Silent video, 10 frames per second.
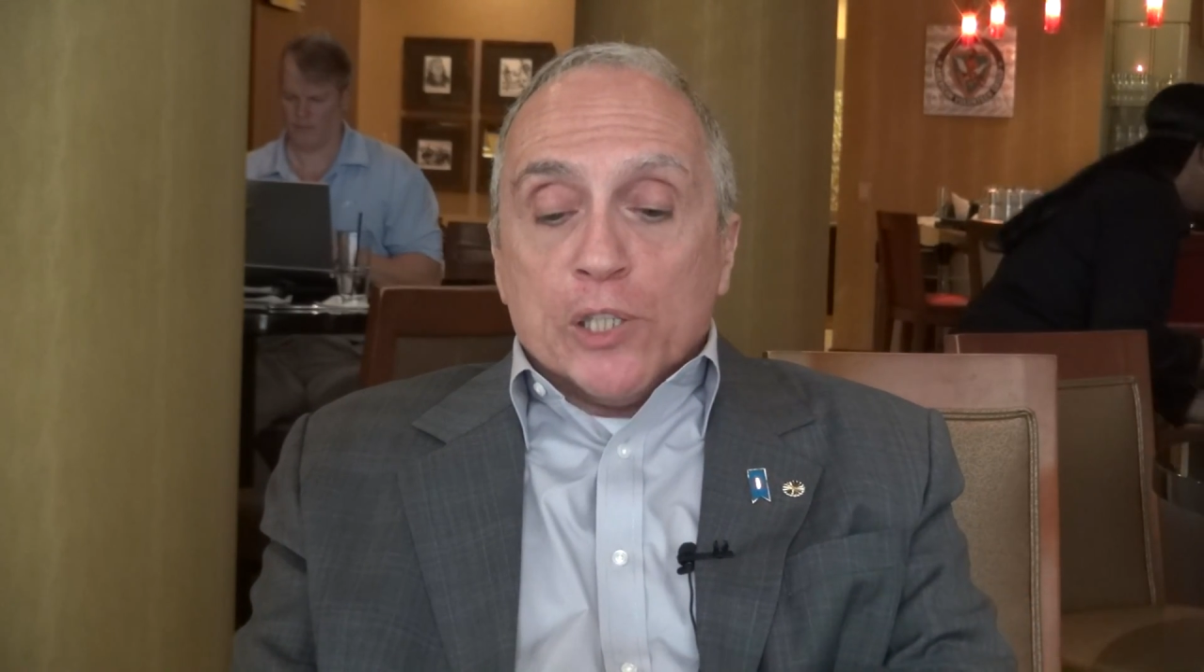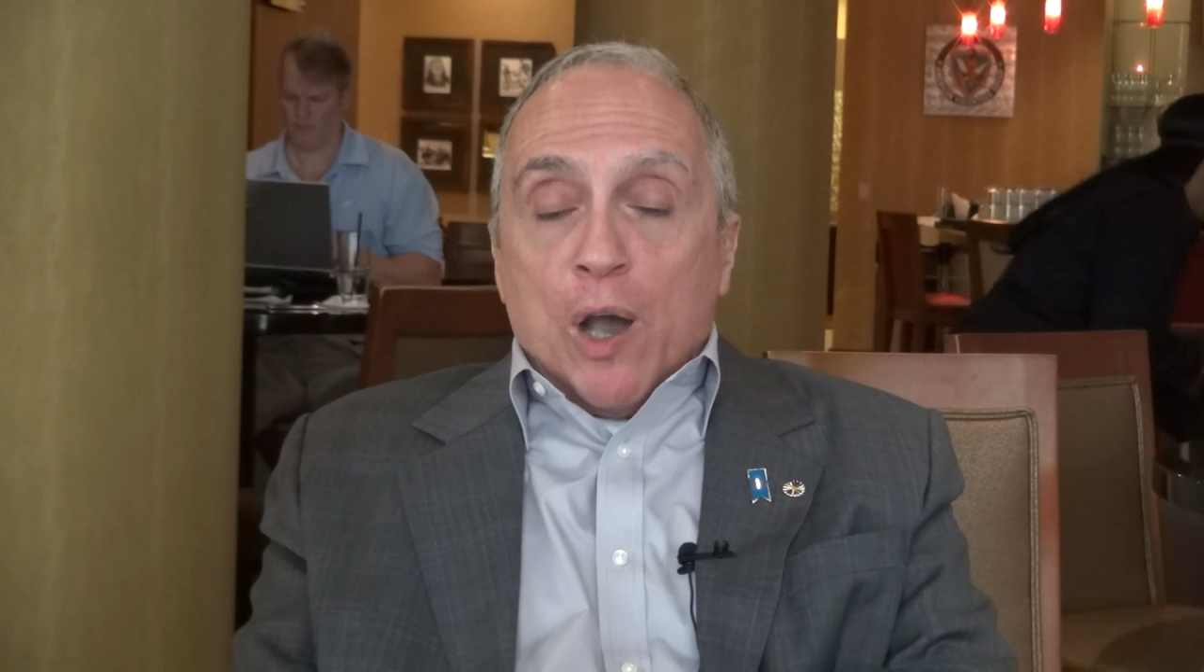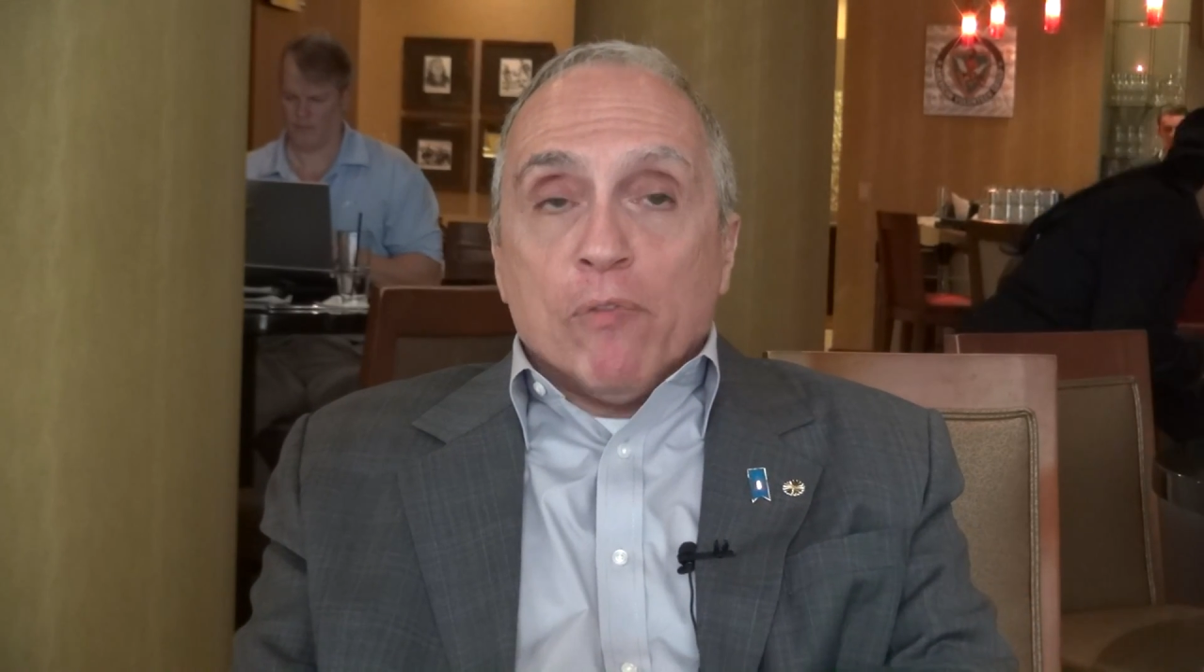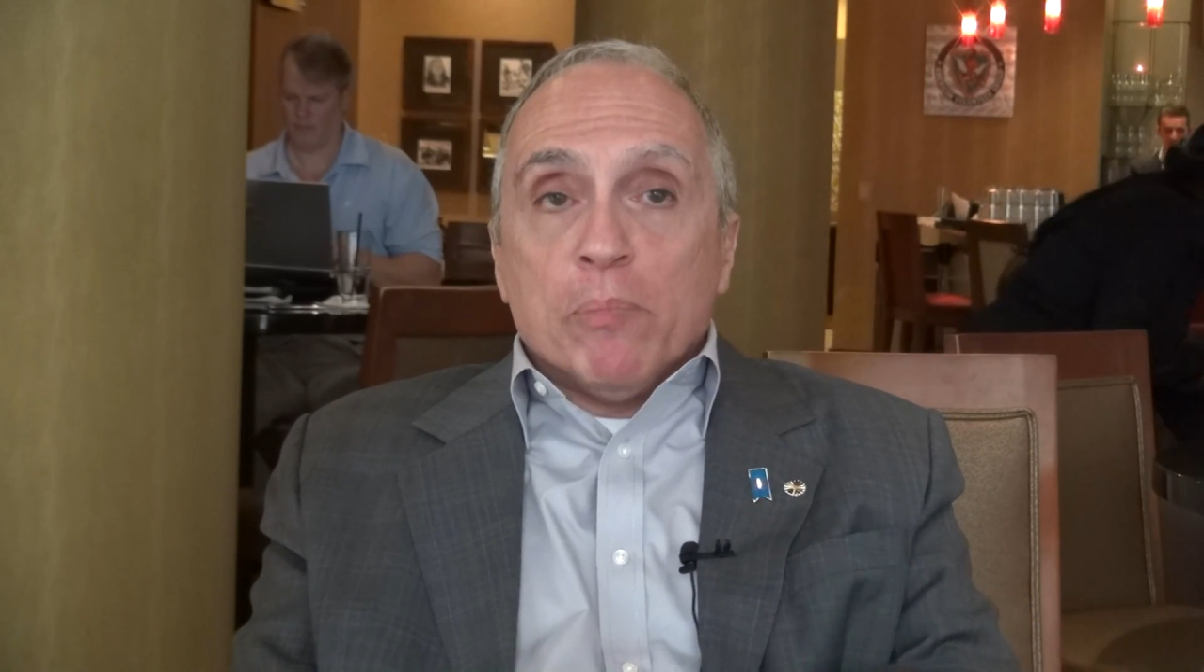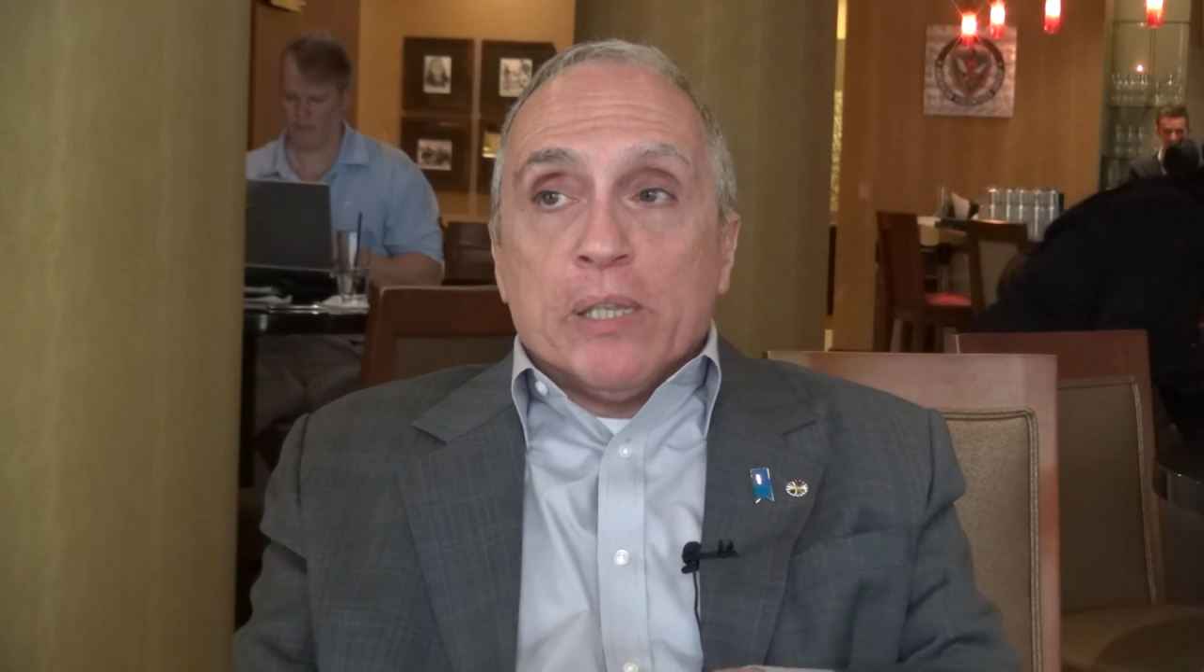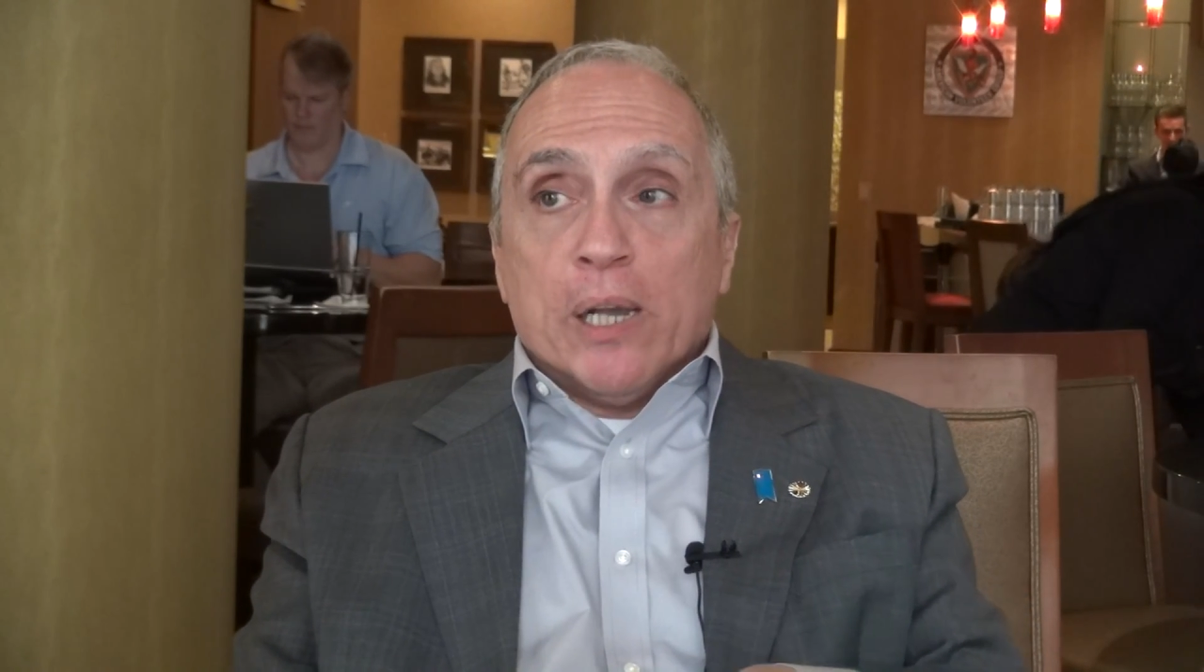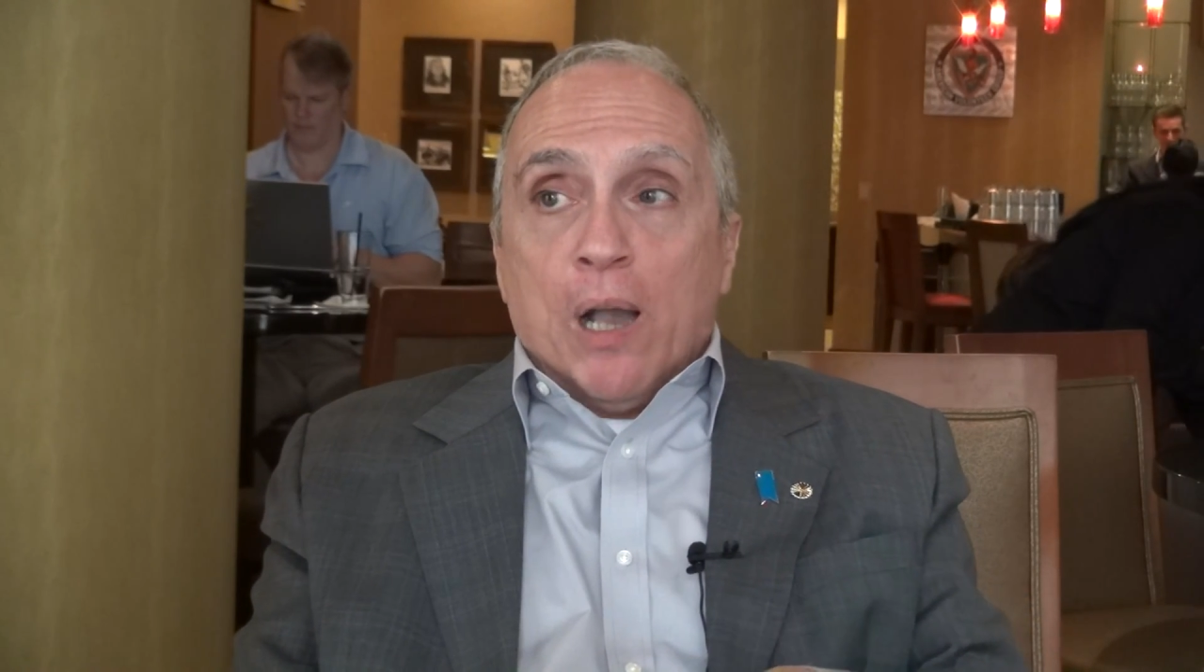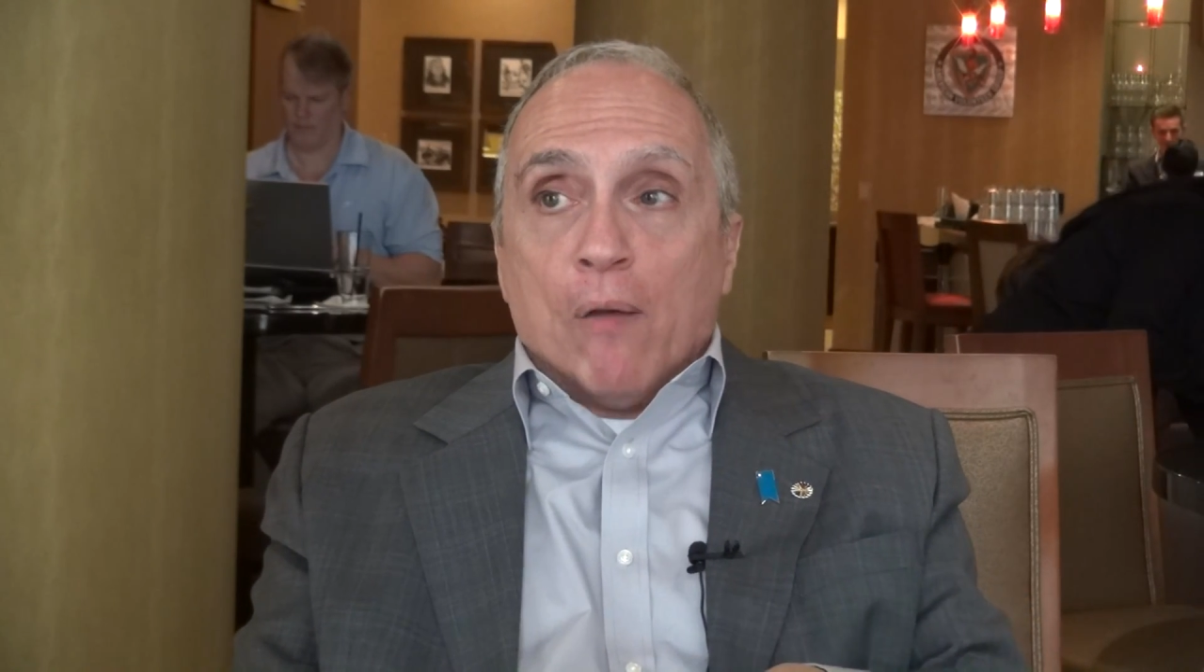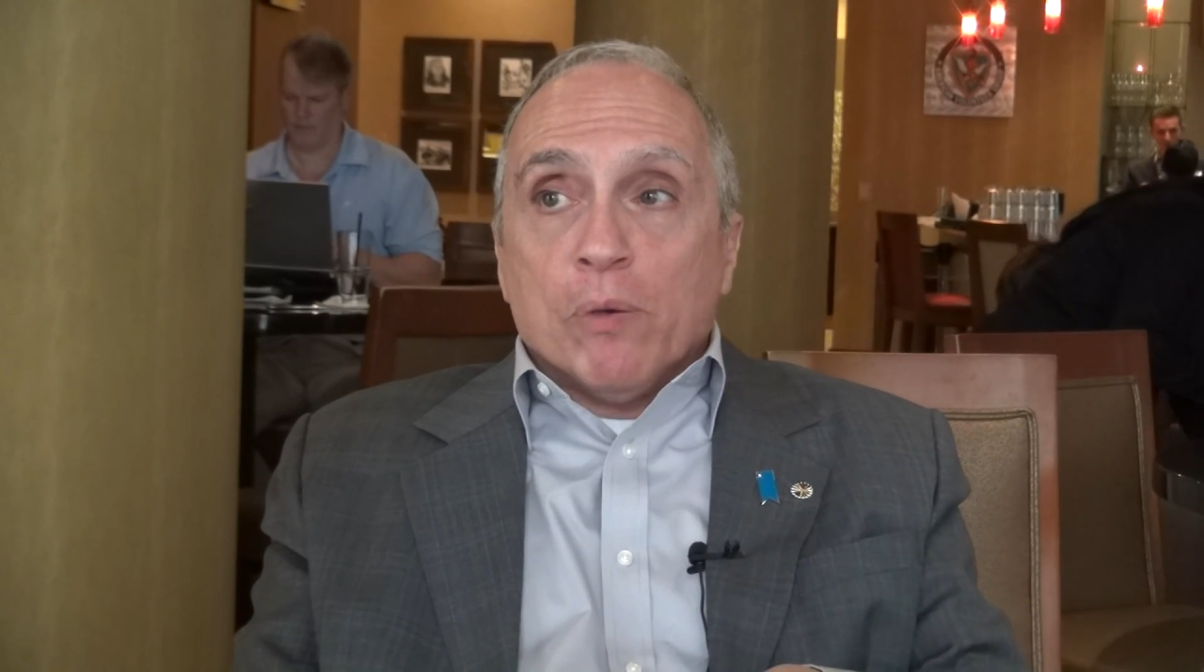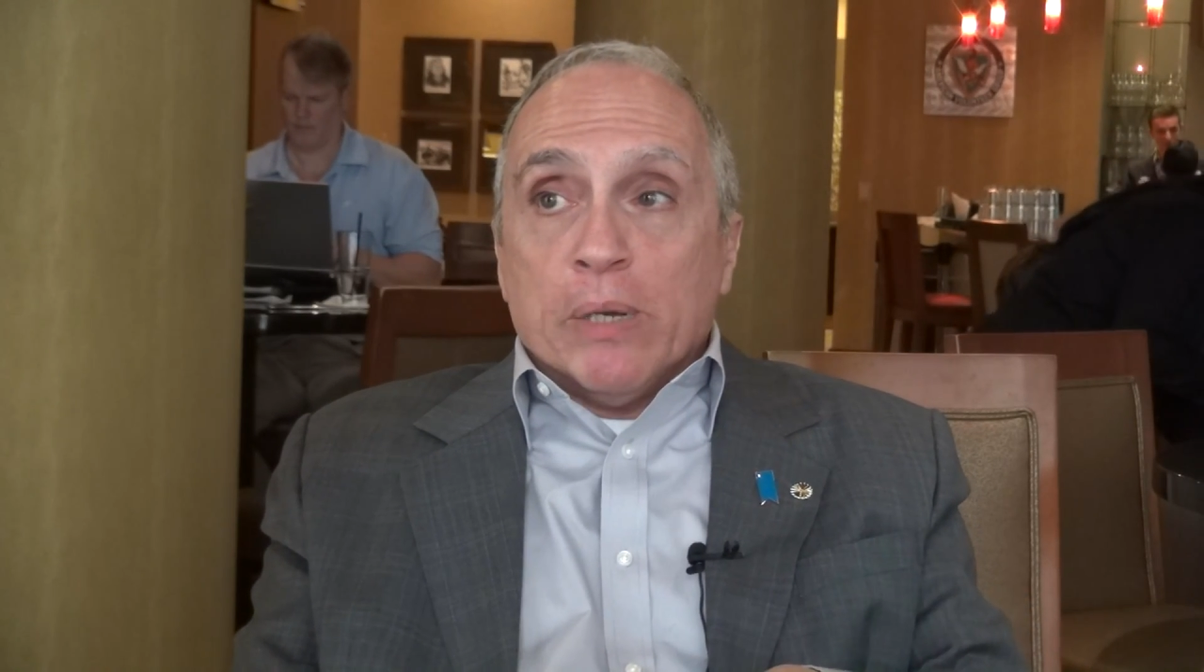government to
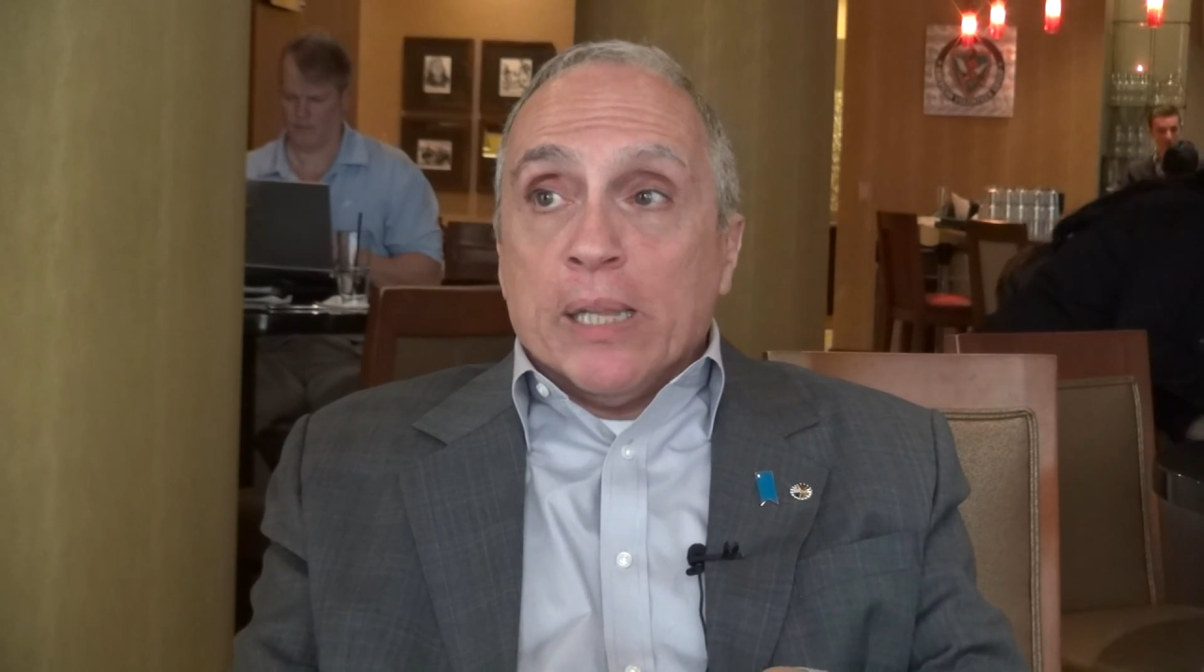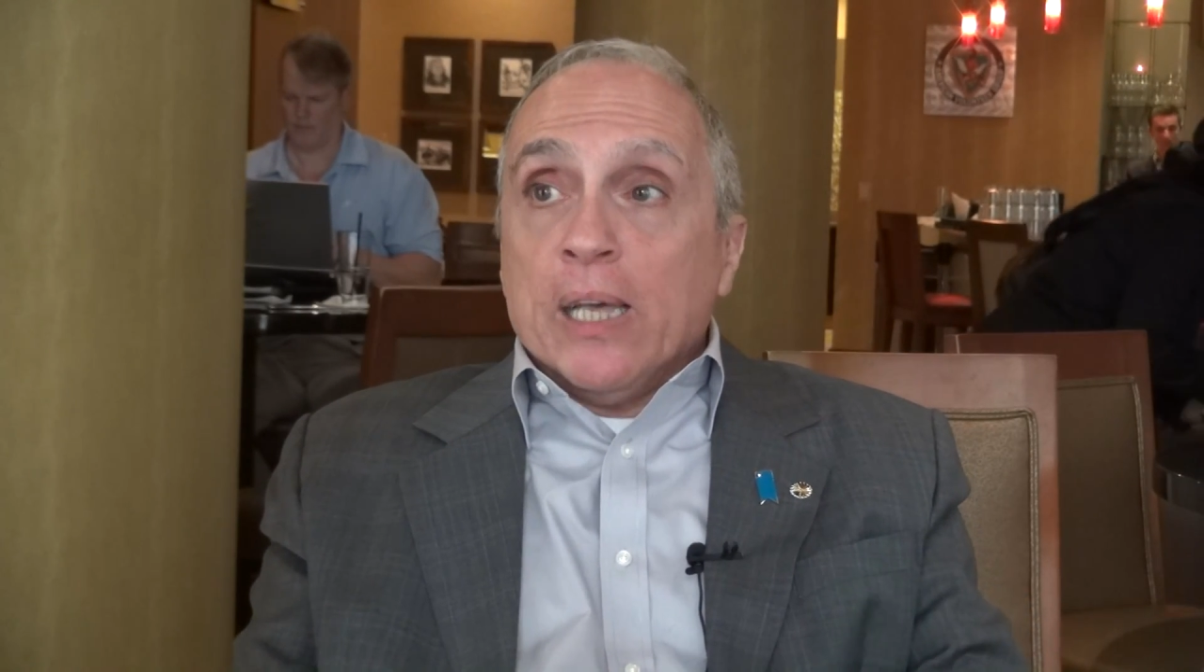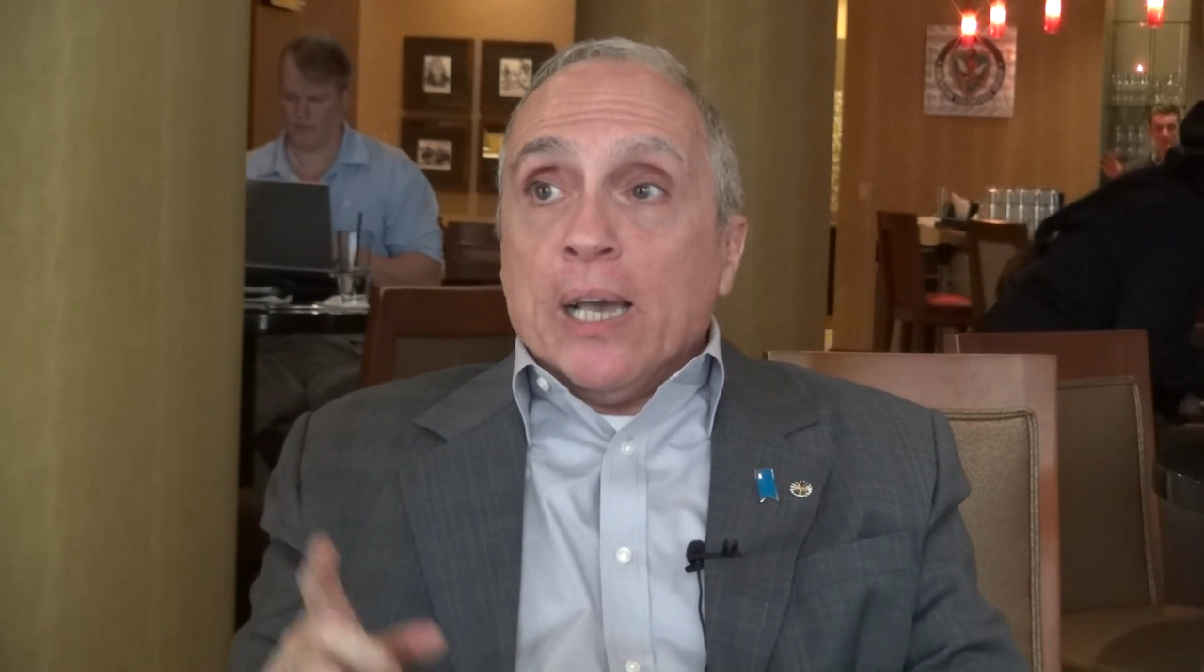government,